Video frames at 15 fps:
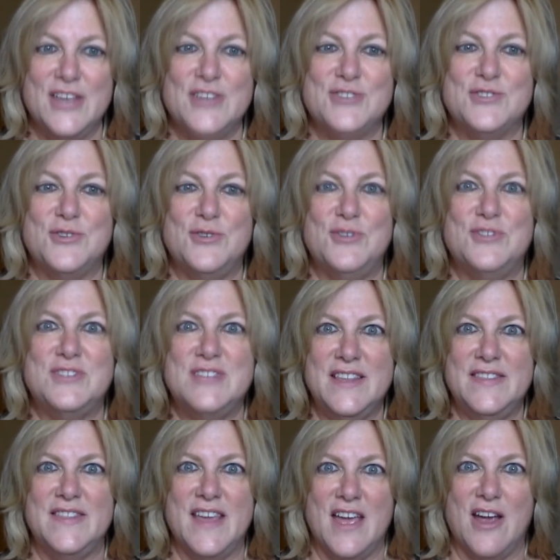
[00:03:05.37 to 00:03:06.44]
So you
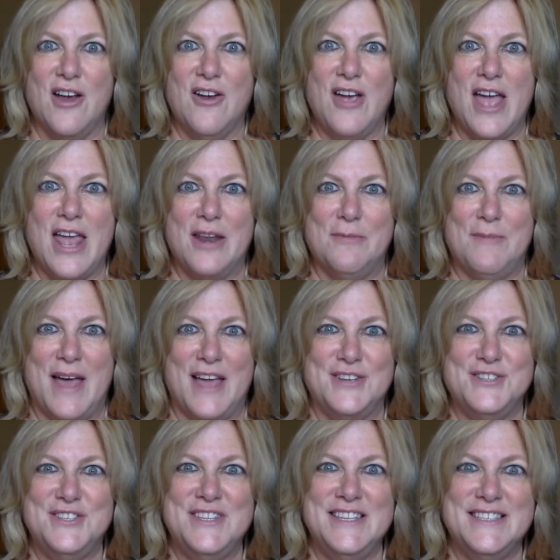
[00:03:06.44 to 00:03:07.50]
sit there and
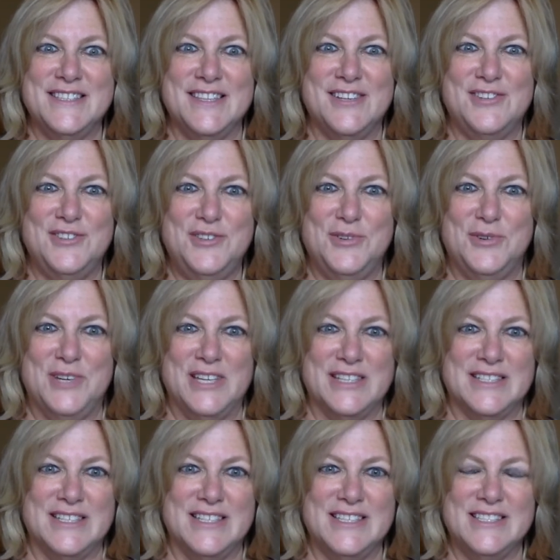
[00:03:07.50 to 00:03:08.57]
imagine these little
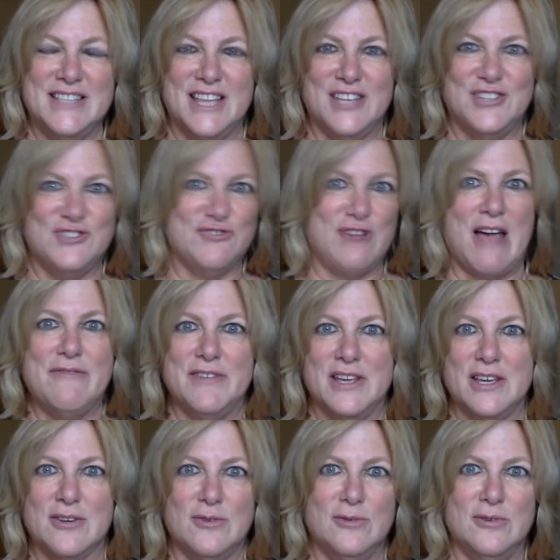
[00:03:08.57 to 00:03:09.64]
annoyances like
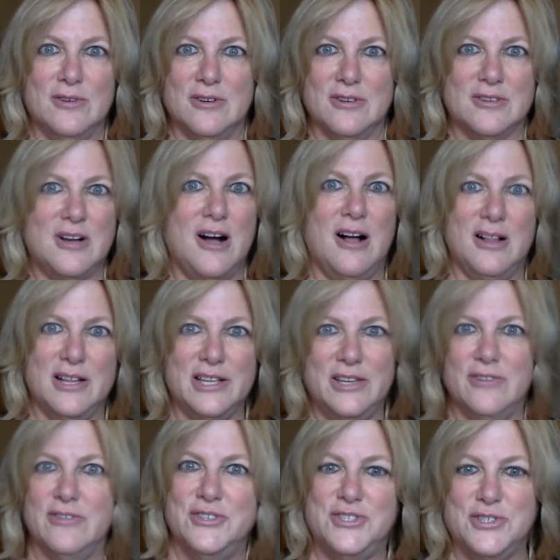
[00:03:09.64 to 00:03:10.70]
traffic or calling
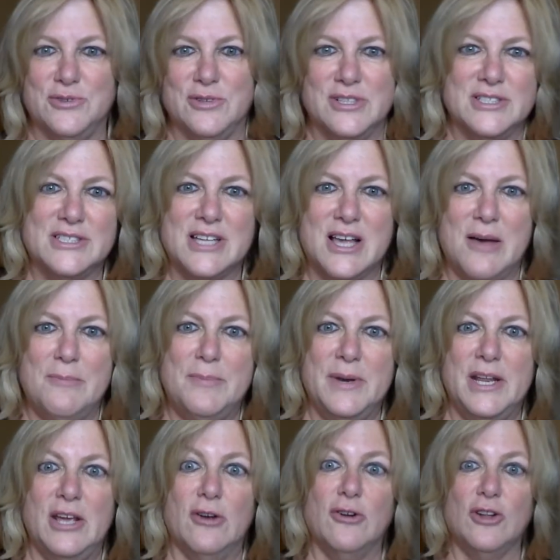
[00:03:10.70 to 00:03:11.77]
your insurance
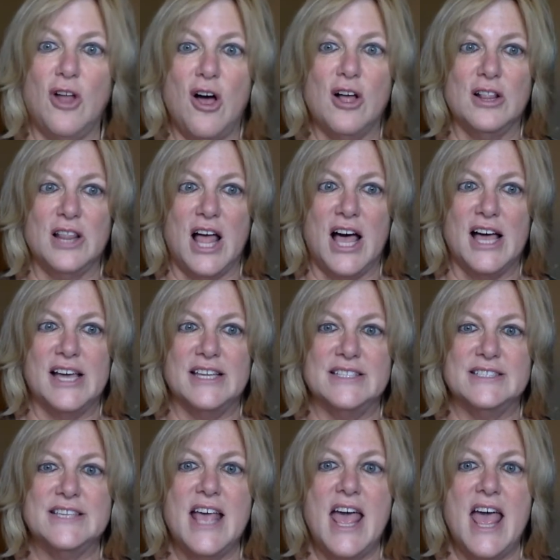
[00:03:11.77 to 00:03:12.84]
company or long
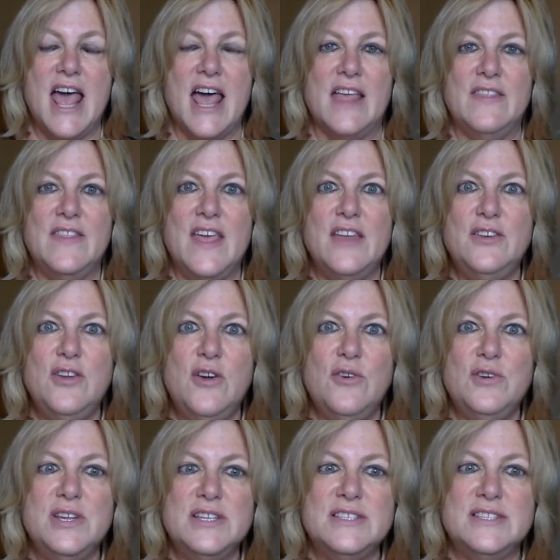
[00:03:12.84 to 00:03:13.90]
lines, and then
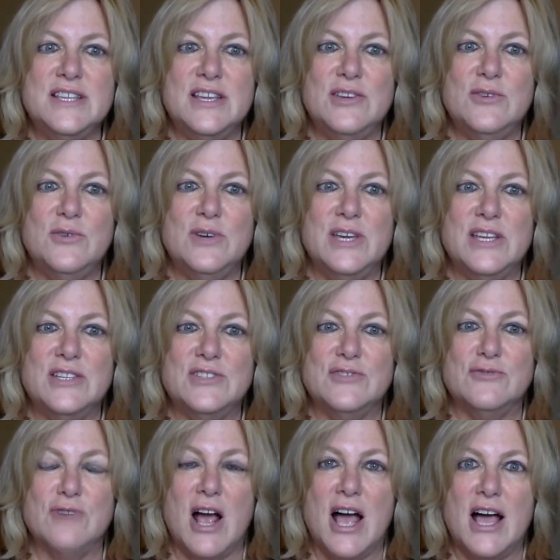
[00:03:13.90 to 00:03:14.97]
notice the annoyance
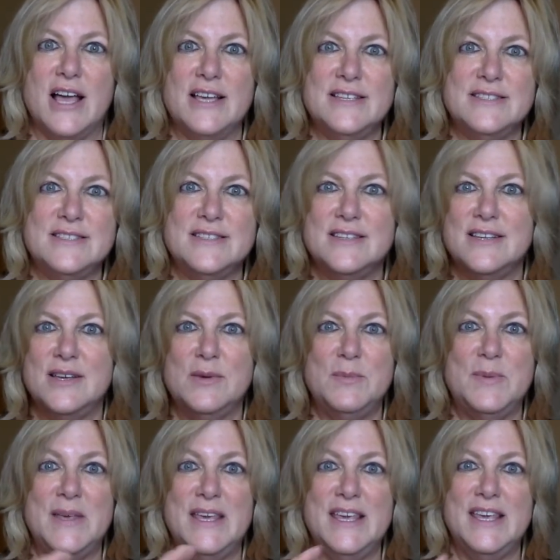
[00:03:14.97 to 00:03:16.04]
rise,
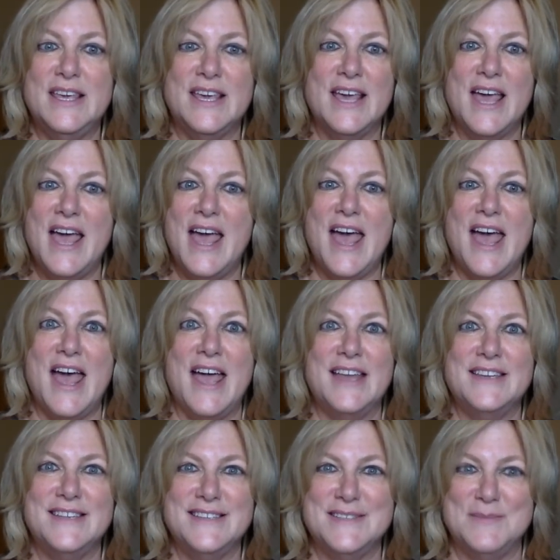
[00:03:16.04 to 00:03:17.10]
peak,
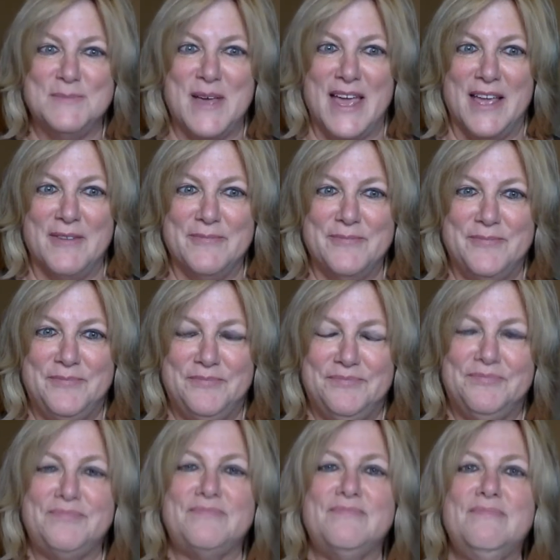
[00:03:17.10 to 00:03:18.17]
and dissipate.
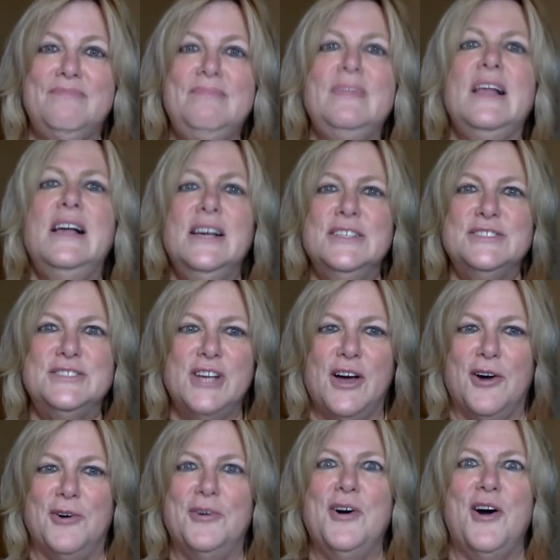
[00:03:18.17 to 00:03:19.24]

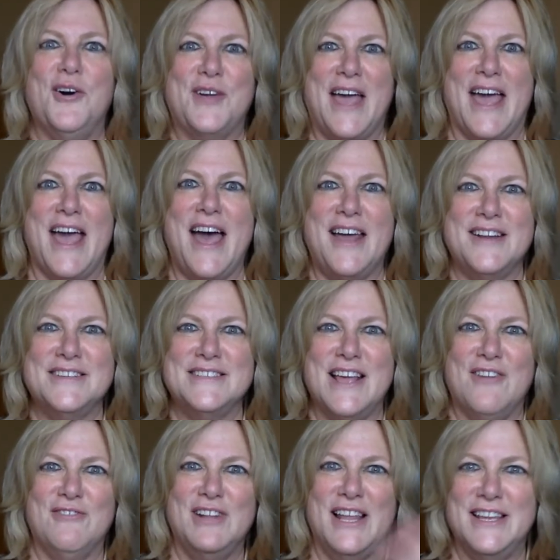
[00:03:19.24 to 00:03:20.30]
So, okay, how does
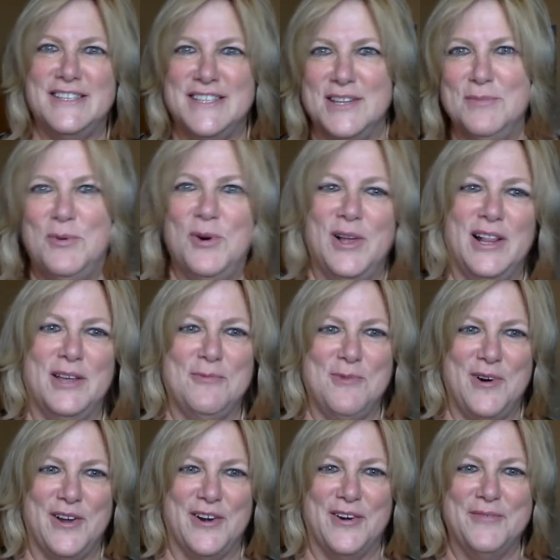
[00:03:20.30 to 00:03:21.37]
that relate to the boiling
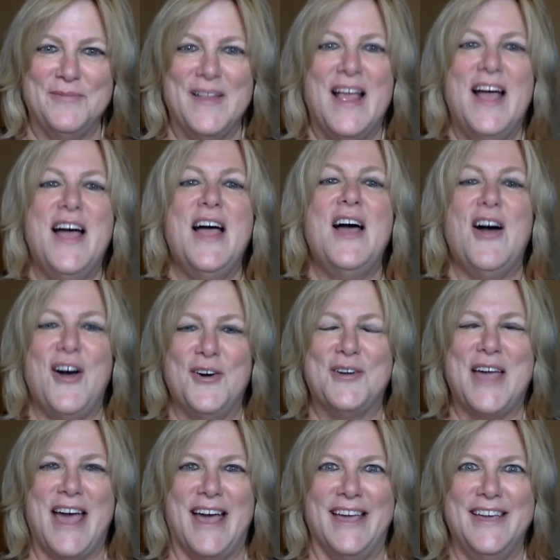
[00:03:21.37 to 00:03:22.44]
water?
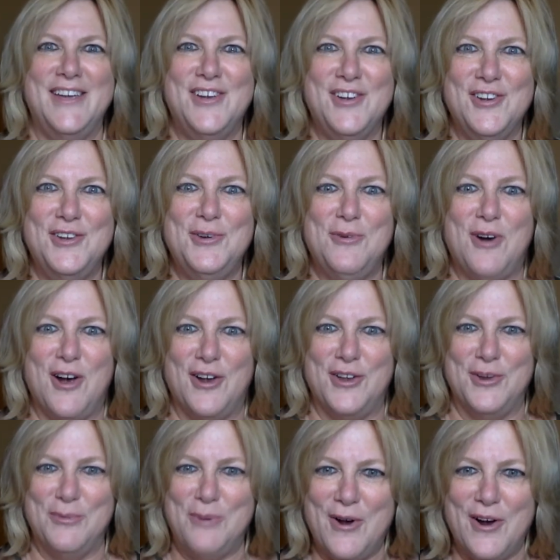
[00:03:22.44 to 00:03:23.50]
Okay, here you are.
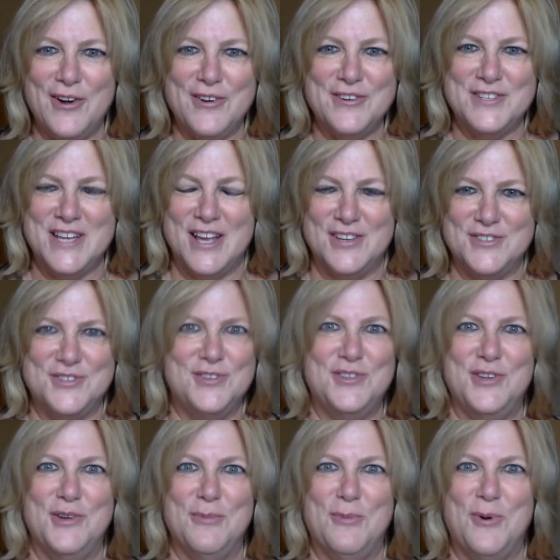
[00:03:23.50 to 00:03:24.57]
Your partner tells you that
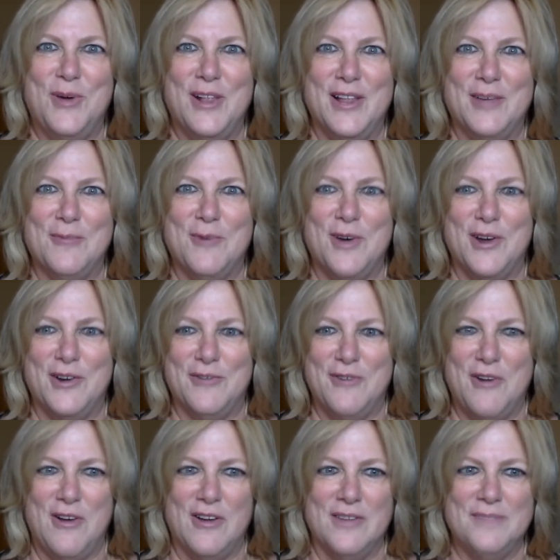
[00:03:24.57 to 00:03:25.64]
you're boiling water
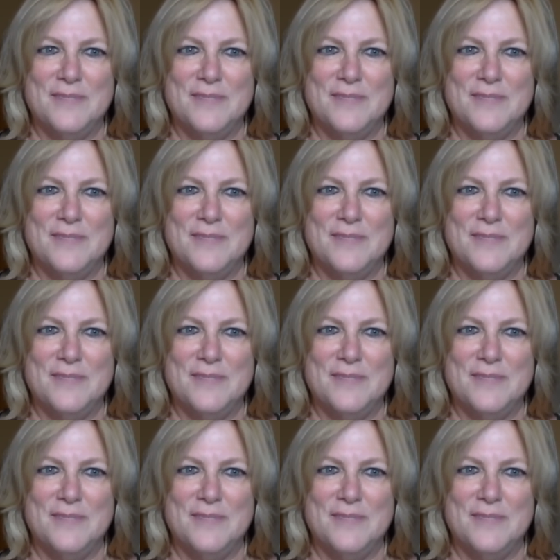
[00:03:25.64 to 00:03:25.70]
wrong.